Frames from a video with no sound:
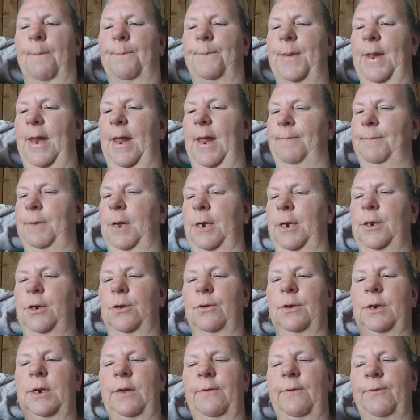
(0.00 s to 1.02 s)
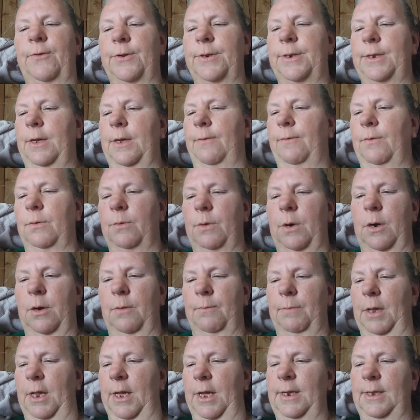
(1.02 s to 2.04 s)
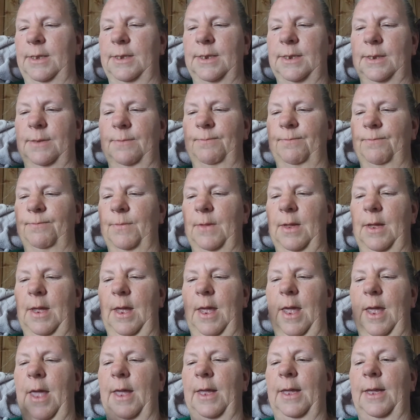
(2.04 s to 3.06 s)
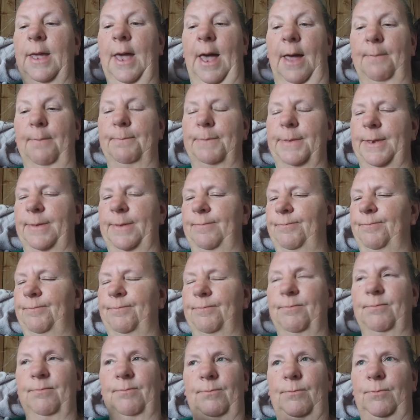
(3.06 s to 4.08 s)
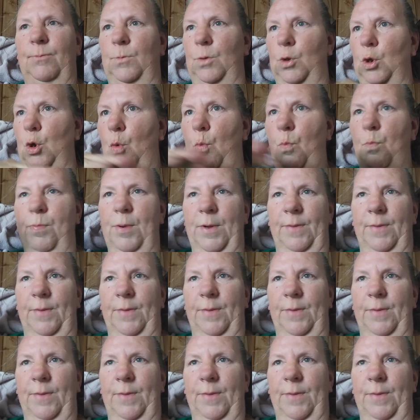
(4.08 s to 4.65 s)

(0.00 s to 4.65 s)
But I'm not doing it for silverware and plates and cups. Nope.